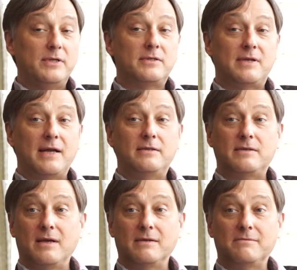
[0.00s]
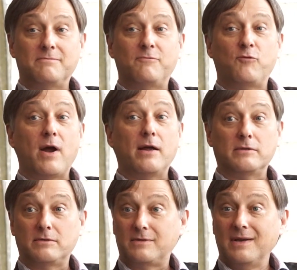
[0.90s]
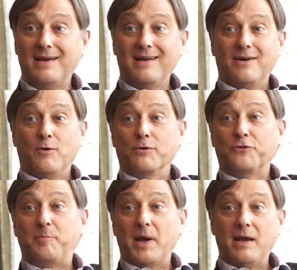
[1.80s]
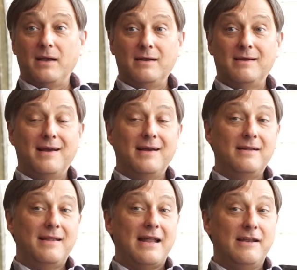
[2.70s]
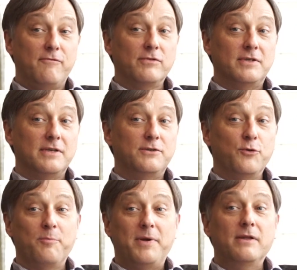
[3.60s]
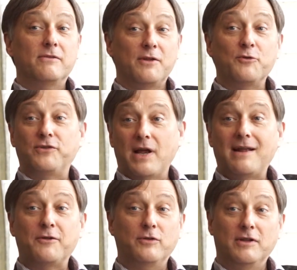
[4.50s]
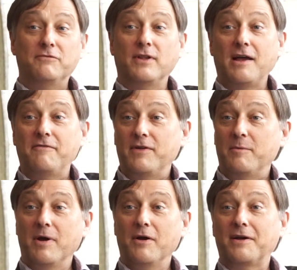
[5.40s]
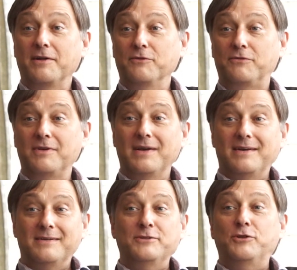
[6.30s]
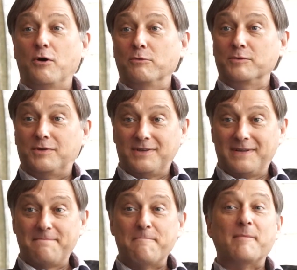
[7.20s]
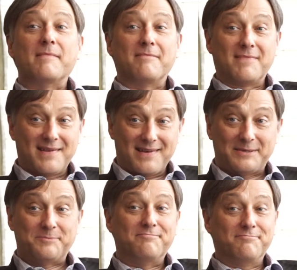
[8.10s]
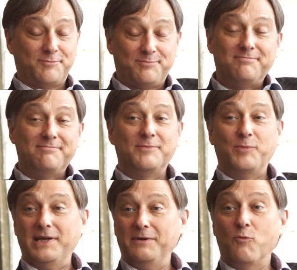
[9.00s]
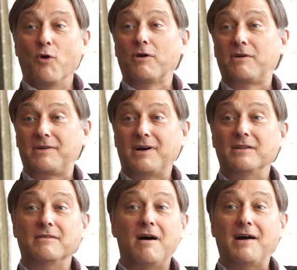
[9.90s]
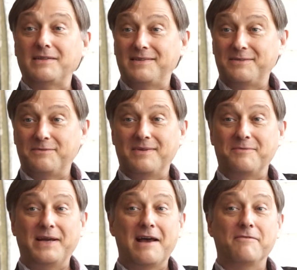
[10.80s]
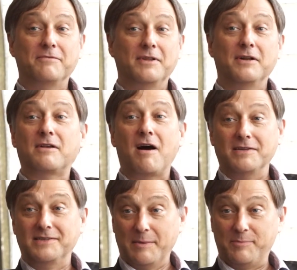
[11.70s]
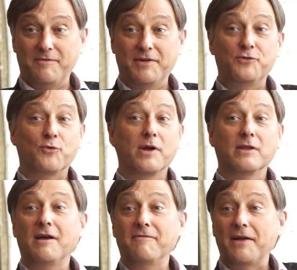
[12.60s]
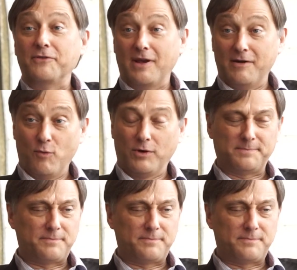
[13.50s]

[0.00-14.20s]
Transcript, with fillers: States and France or Spain. And that difference is Europeans understand how to live life and Americans don't. Um, we work a lot. We have little concept of enjoying life outside of work.